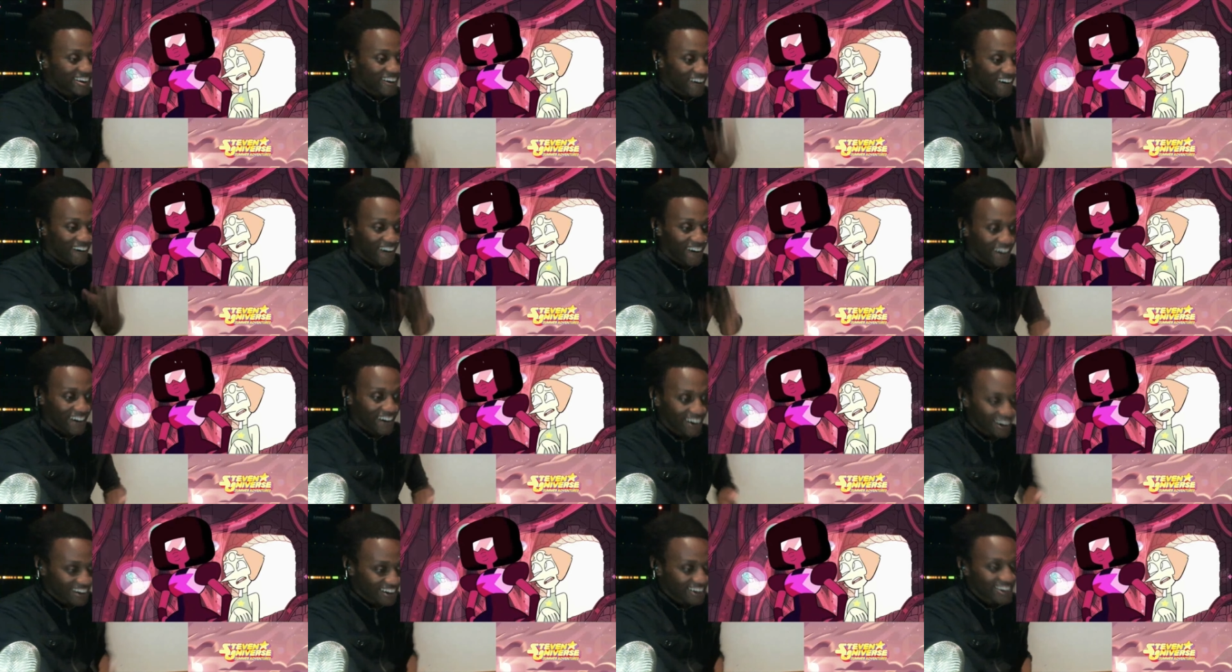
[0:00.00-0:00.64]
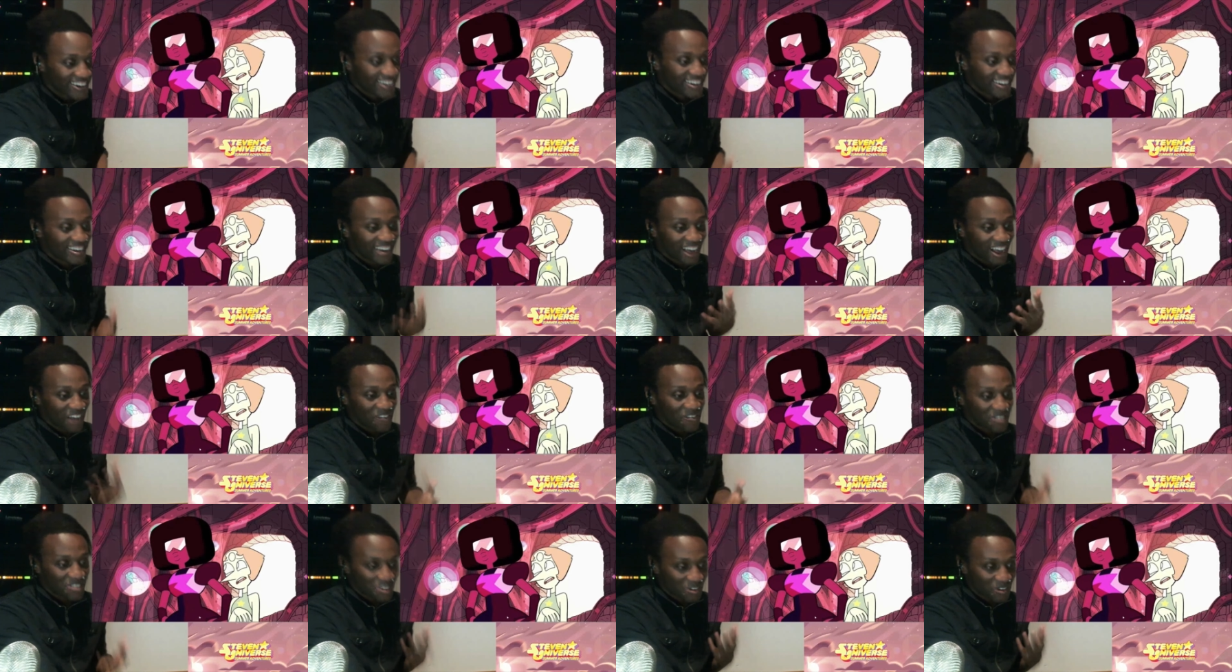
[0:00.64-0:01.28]
Oh.
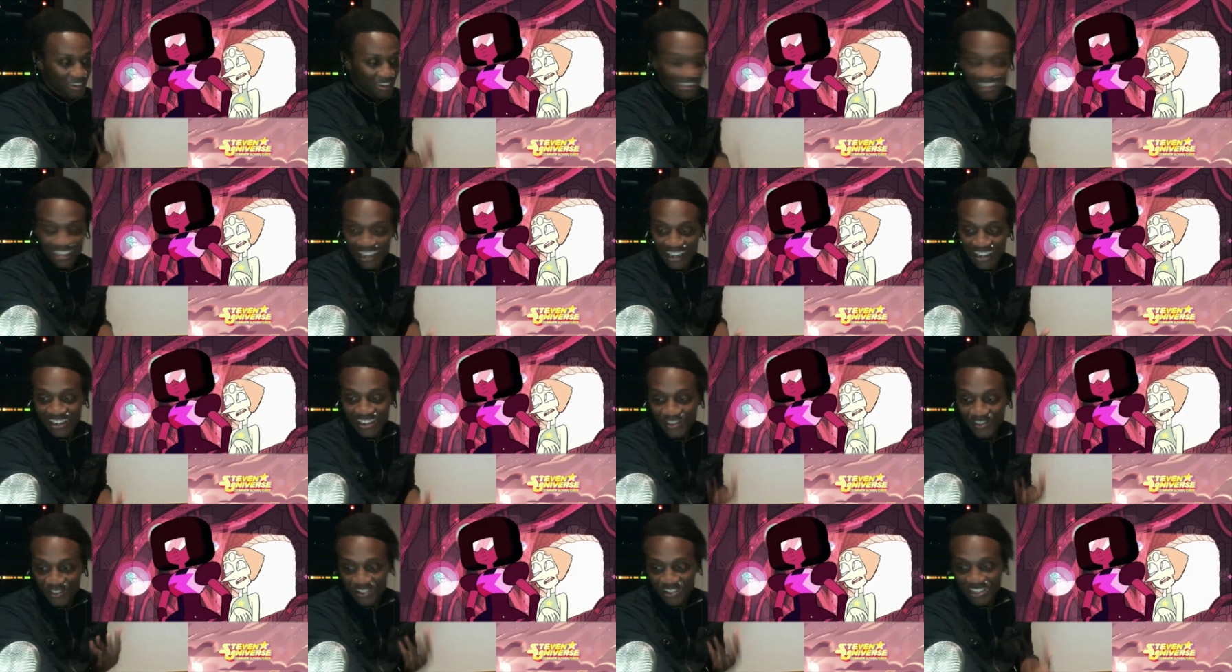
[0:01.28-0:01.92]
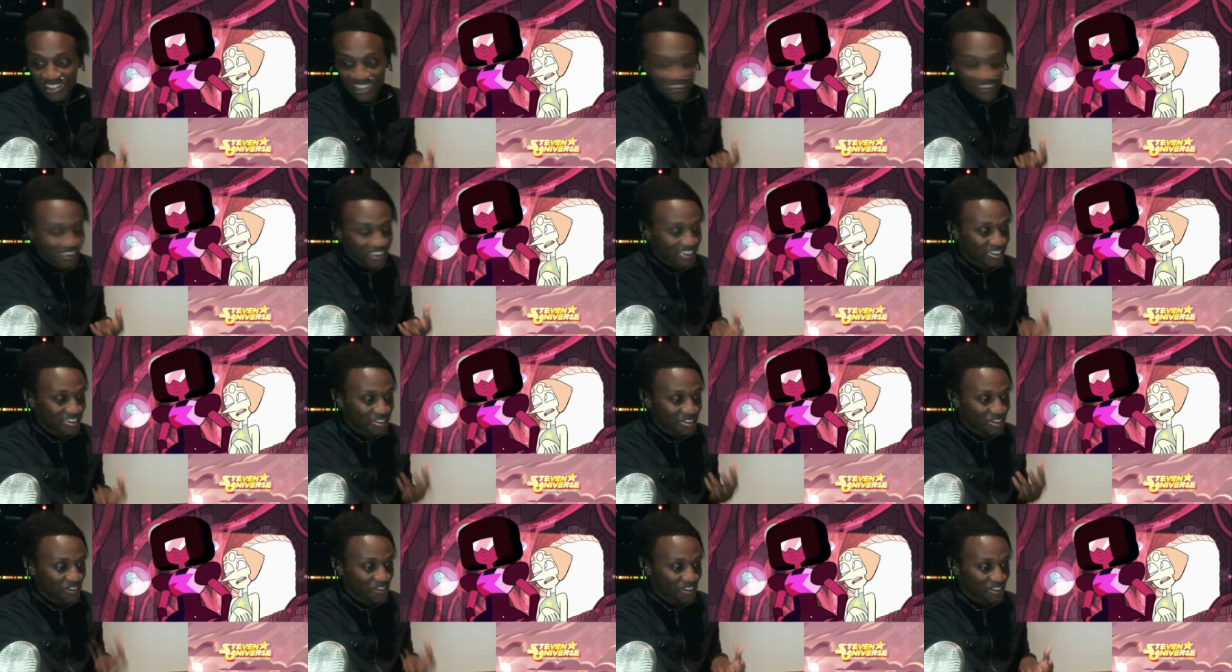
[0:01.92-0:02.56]
I'm so excited for Steven
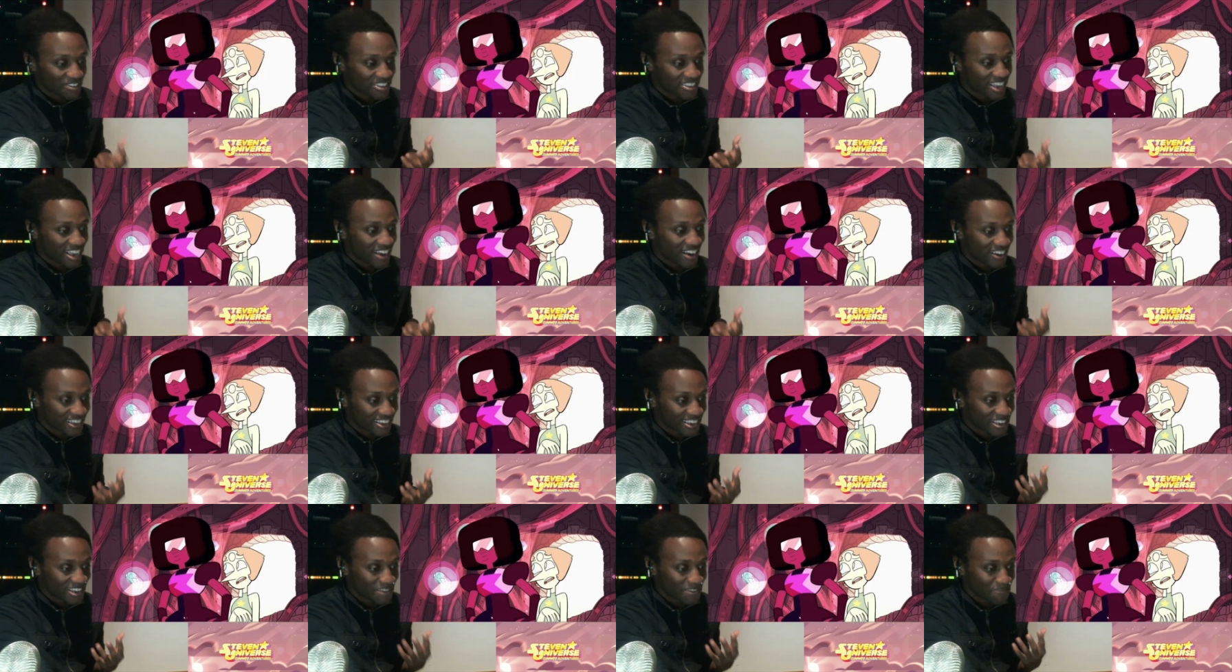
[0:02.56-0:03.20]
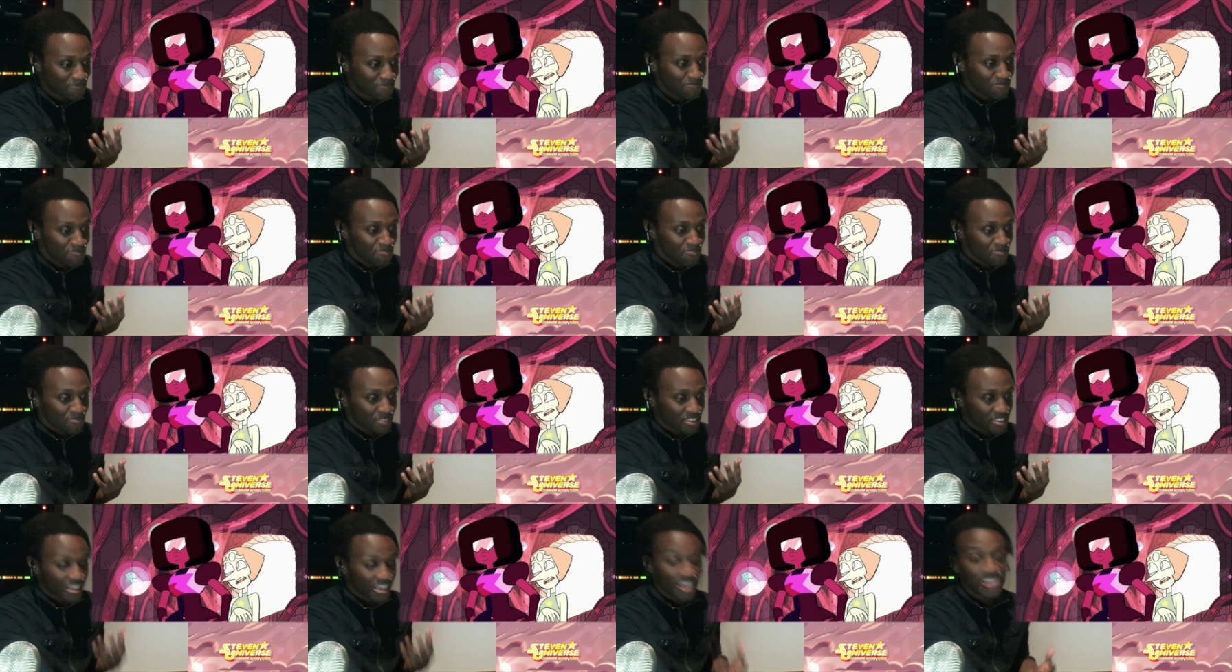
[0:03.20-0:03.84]
Universe now again.
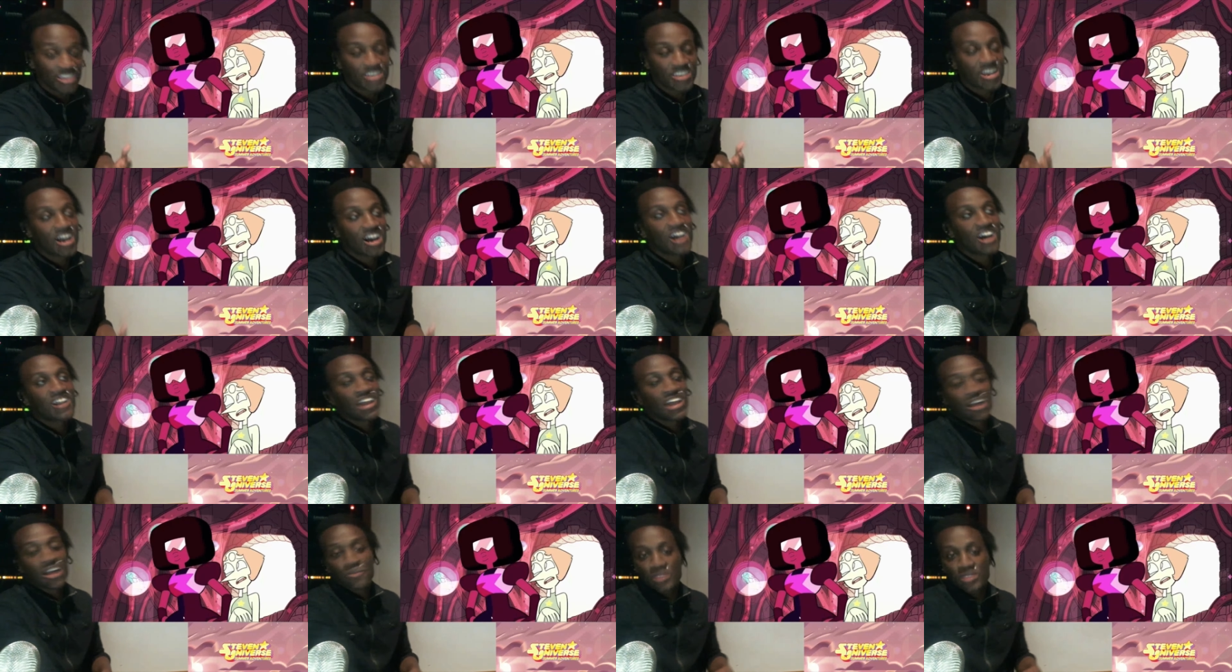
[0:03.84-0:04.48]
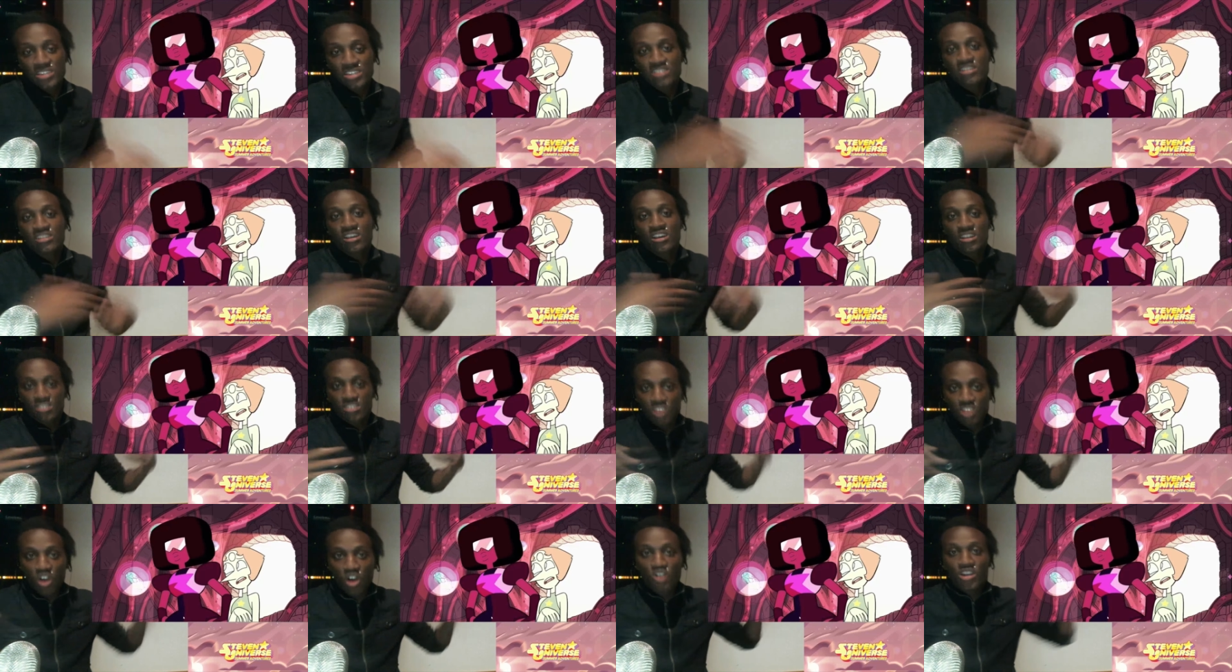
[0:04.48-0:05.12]
Thank God. I mean,
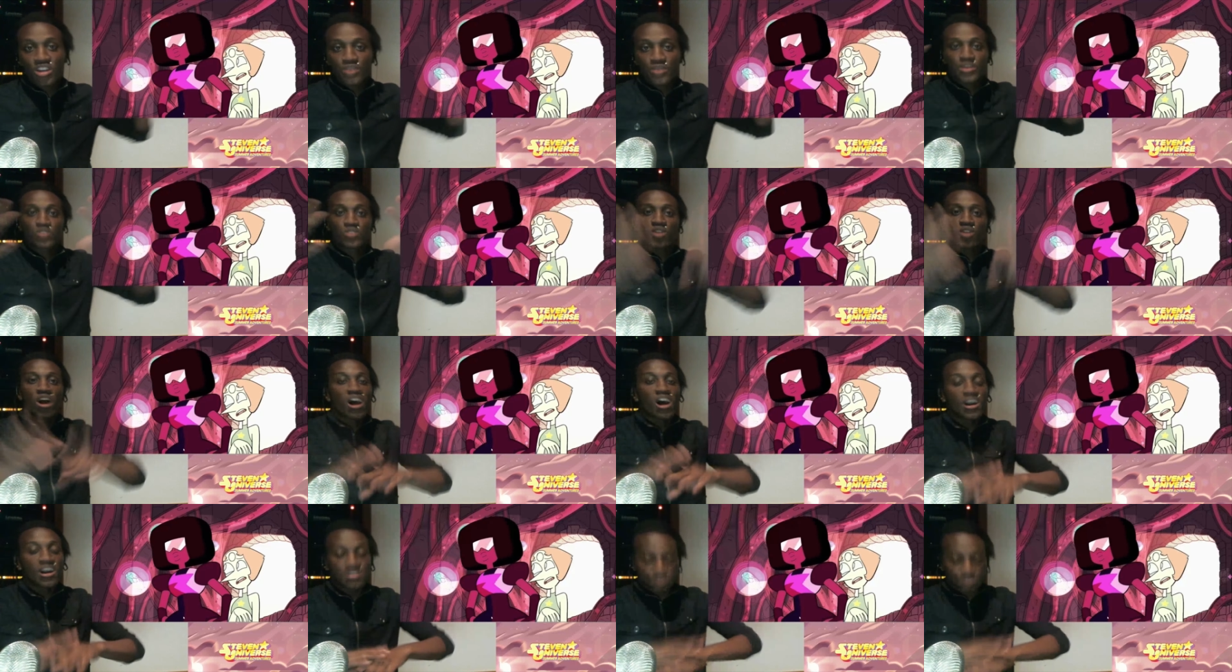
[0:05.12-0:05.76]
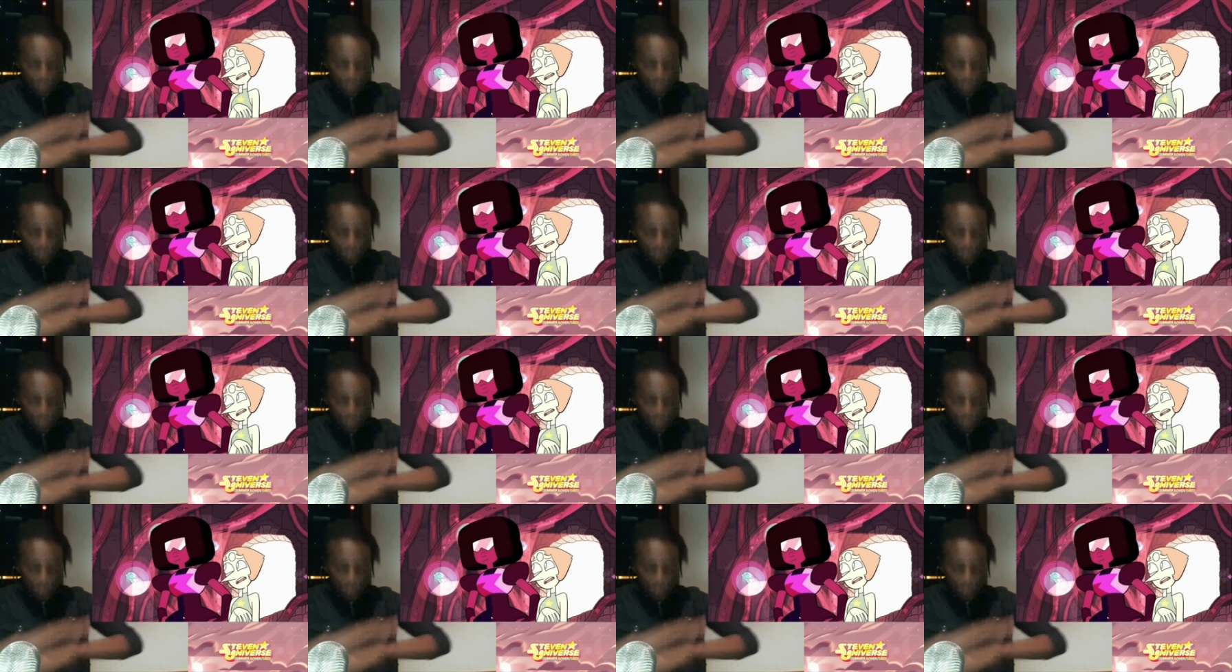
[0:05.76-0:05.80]
don't get me wrong.